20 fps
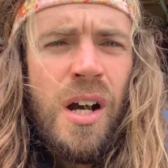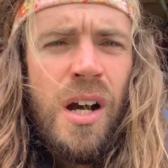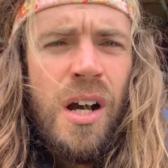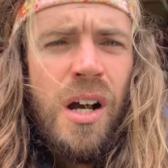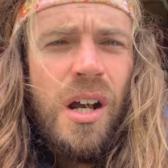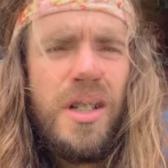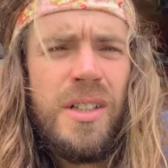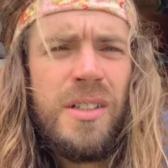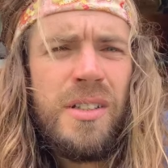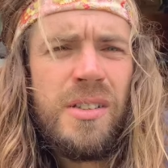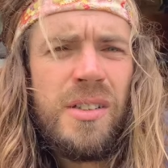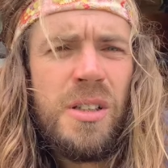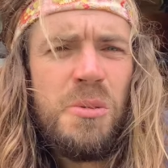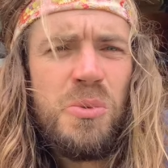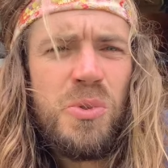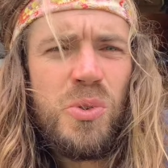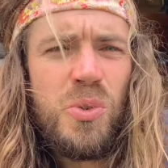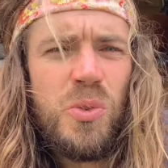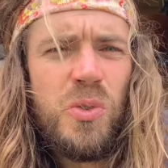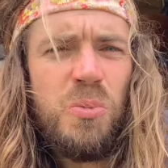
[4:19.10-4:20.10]
Rain
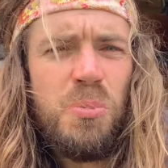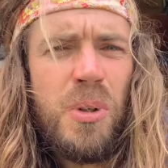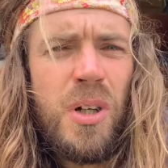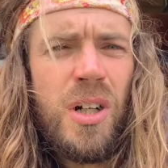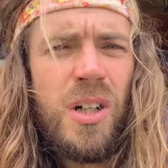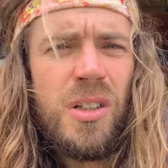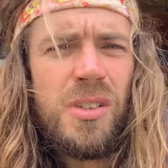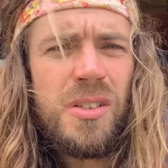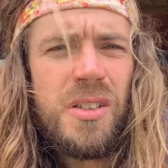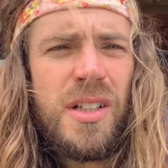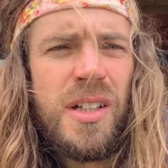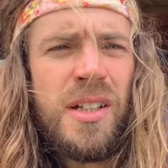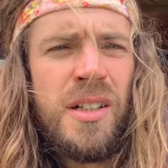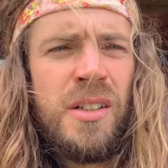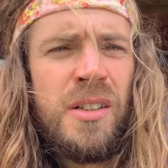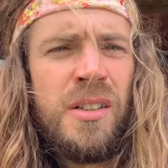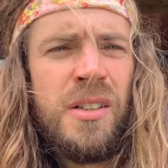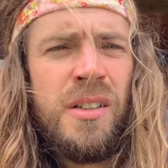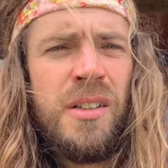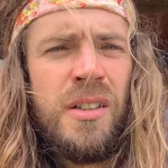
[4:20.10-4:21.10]
seems to have passed now,
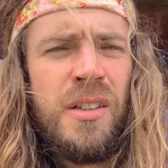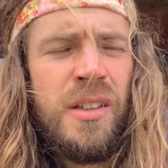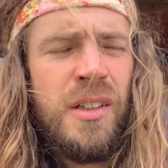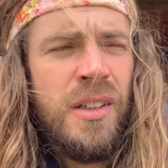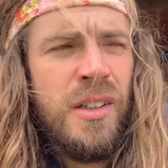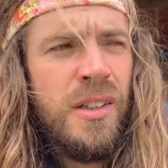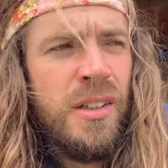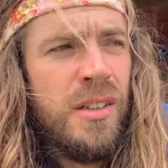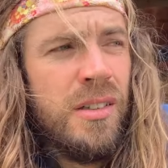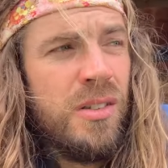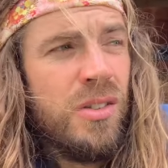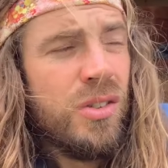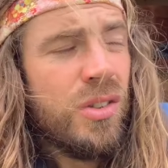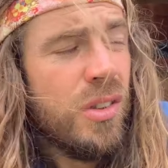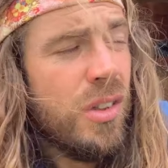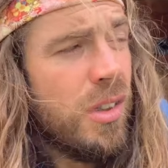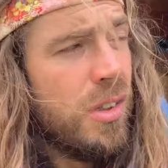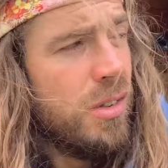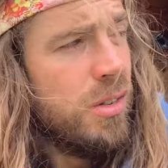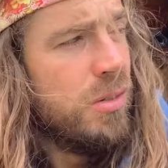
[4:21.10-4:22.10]

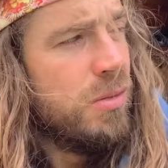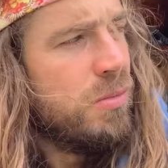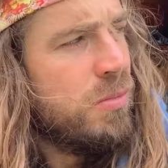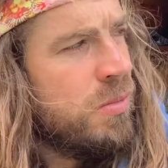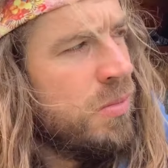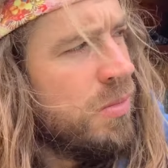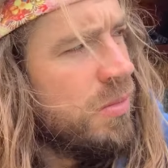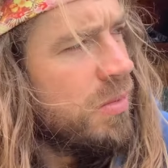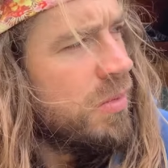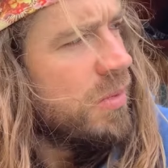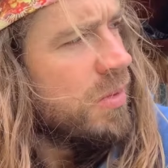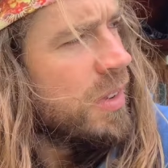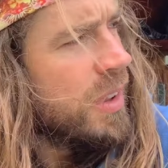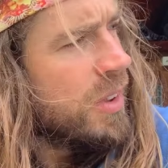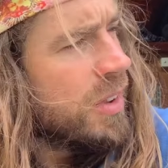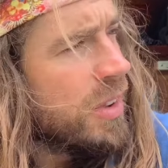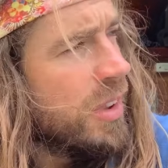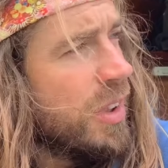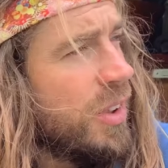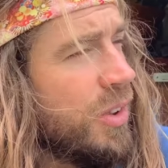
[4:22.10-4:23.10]
so
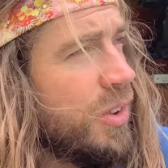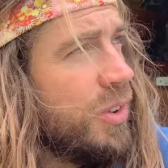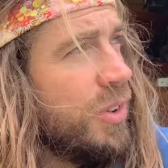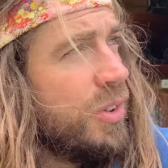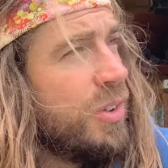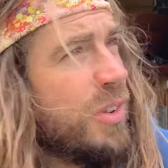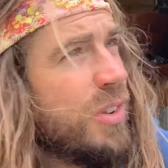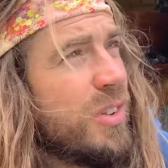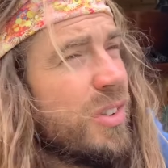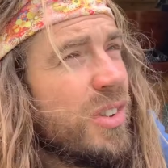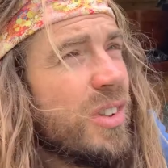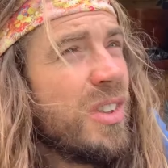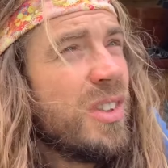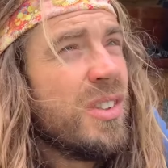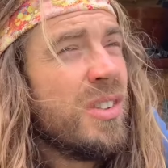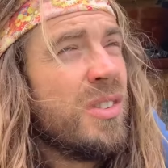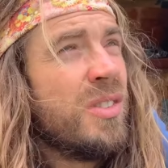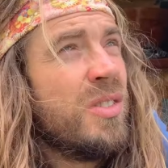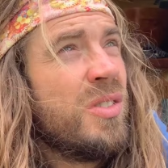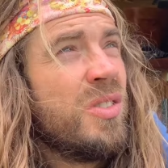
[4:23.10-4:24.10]
that's kind of good. The
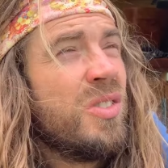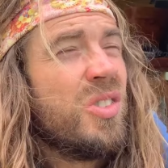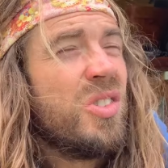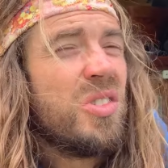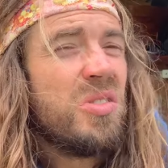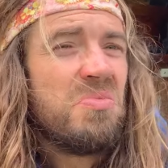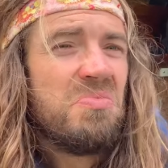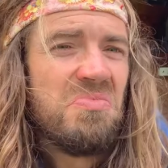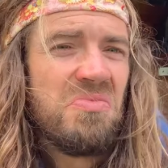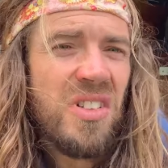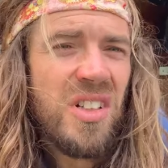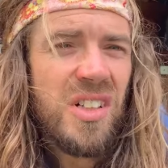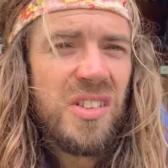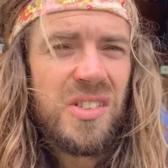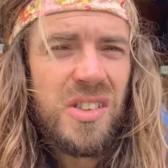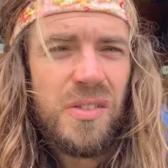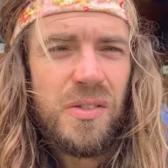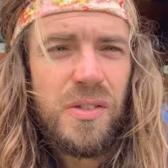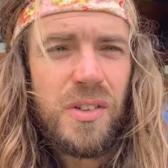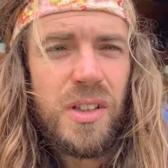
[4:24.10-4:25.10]
sun's
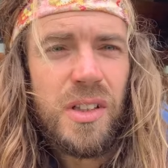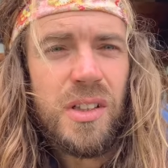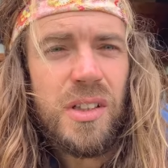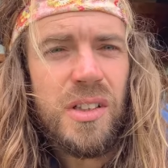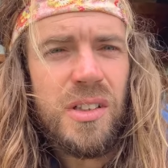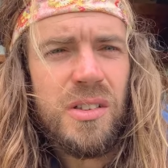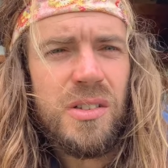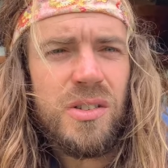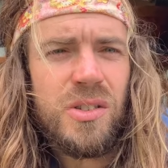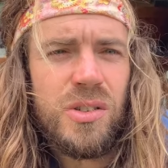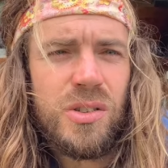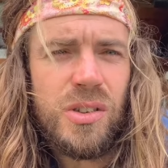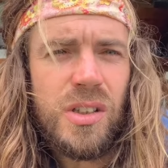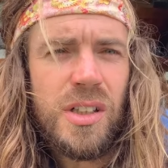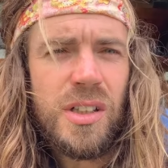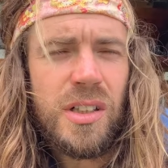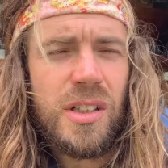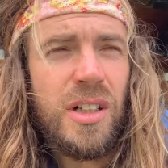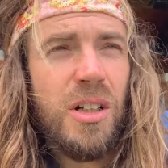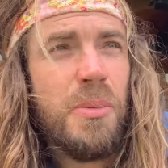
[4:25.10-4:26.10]
relatively
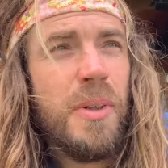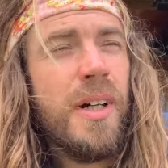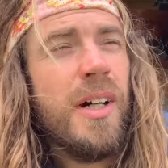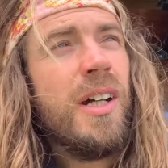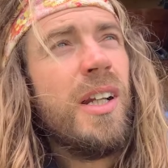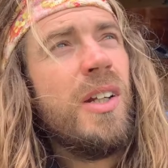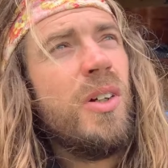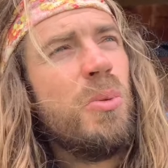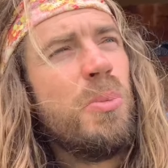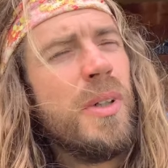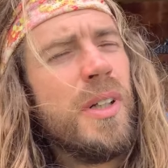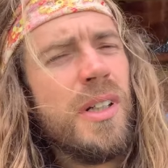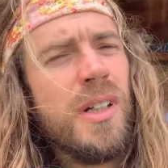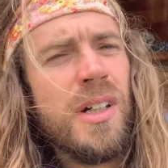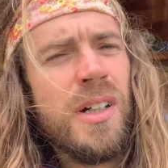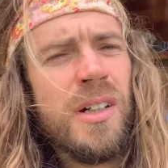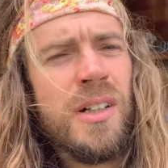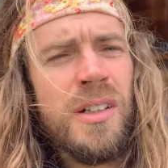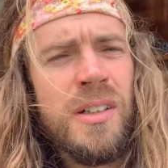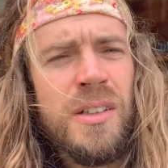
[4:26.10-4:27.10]
trying to come out a little bit
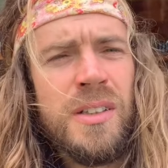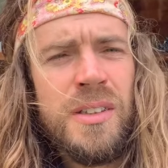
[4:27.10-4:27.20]
now.